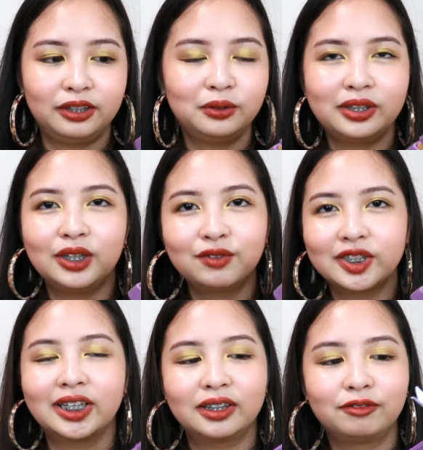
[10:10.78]
Yung gift
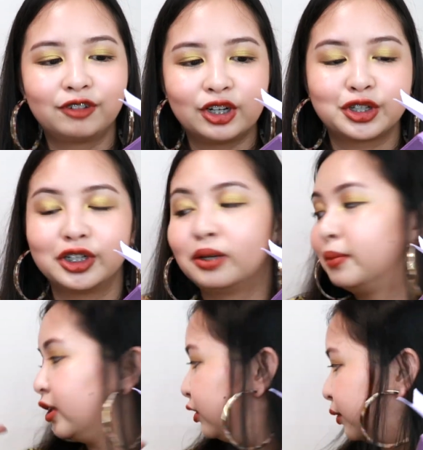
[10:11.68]
set version
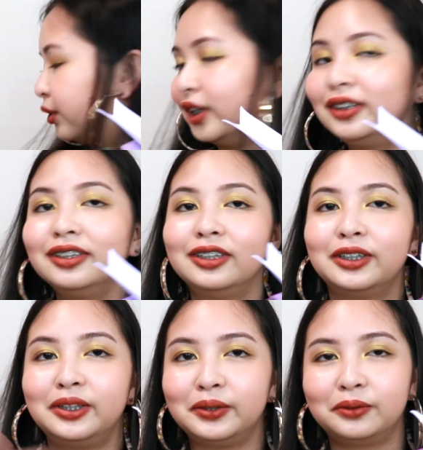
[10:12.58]
naman noon,
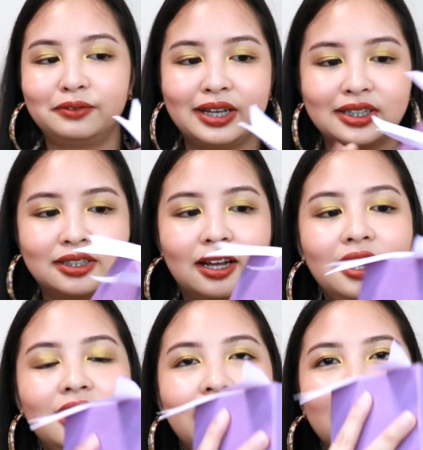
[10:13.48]
nung
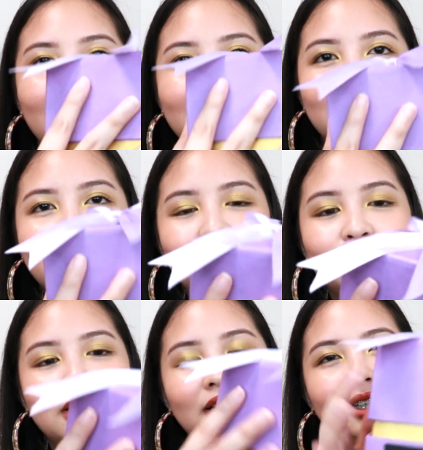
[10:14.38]
Festa. Nandito
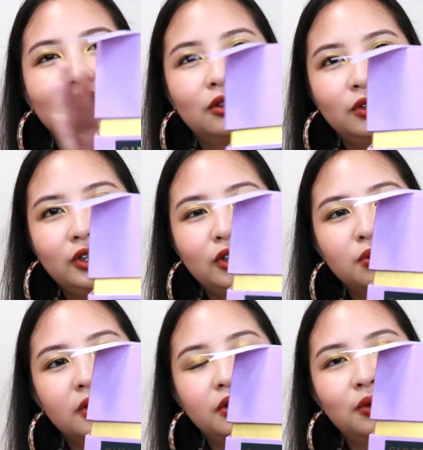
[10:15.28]
siya. Ganito yung
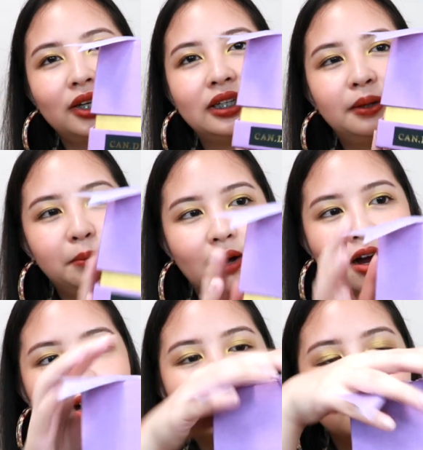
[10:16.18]
itsura ng kanyang
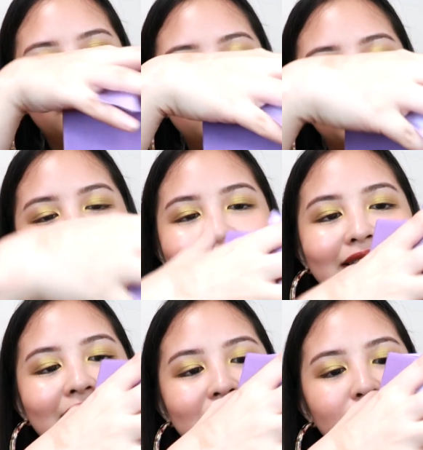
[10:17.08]
box. Of course,
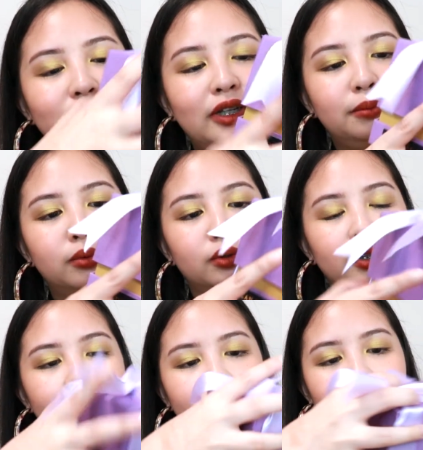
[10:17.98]
it has a
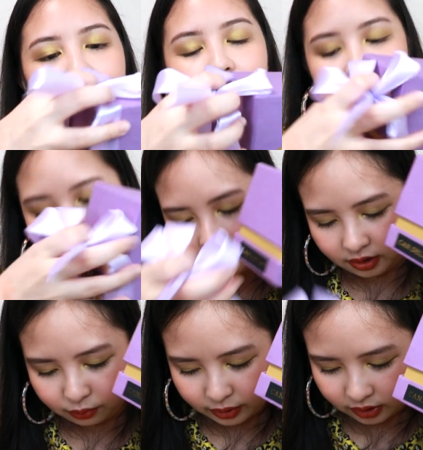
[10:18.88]
ribbon.
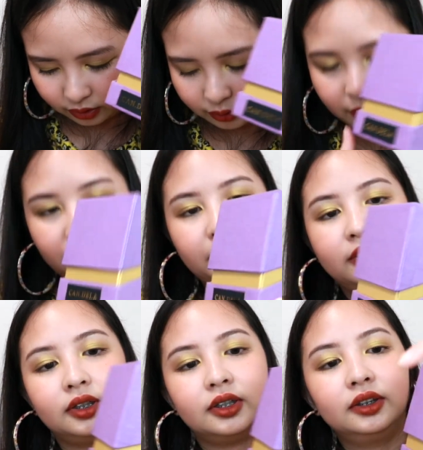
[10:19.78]
Then when you
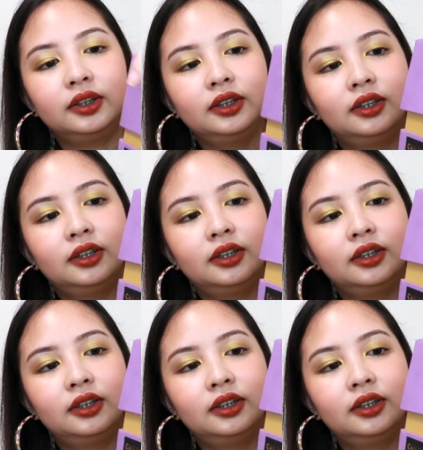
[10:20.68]
open it,